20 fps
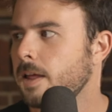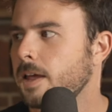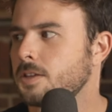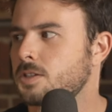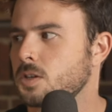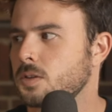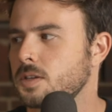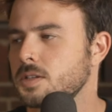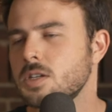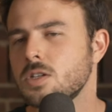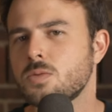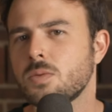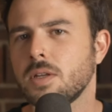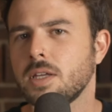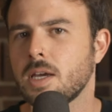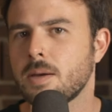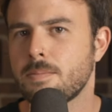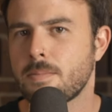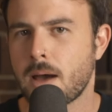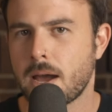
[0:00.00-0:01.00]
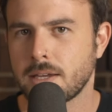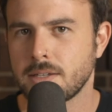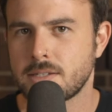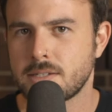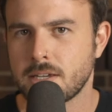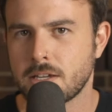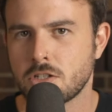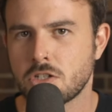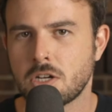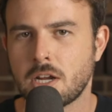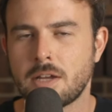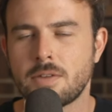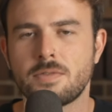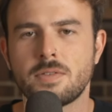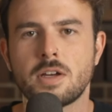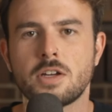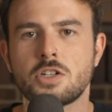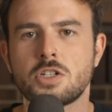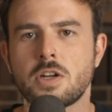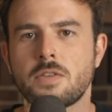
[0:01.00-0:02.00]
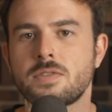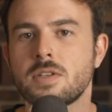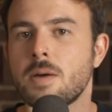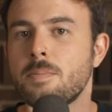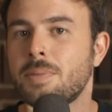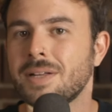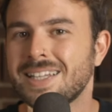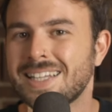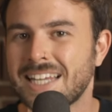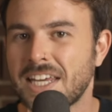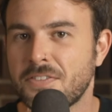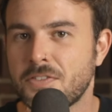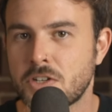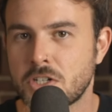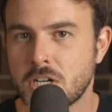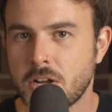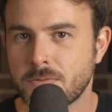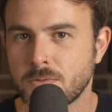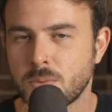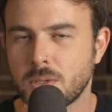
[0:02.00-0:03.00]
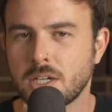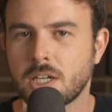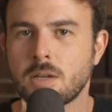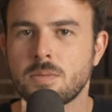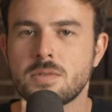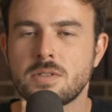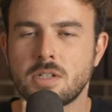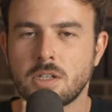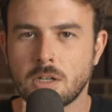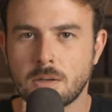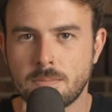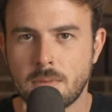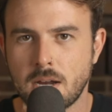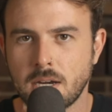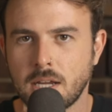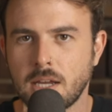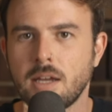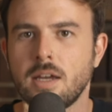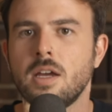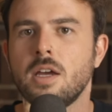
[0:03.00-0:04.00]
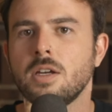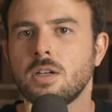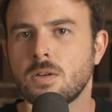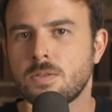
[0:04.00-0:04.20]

And so this is really a mindset shift, a shift, a belief shift when it comes to your money,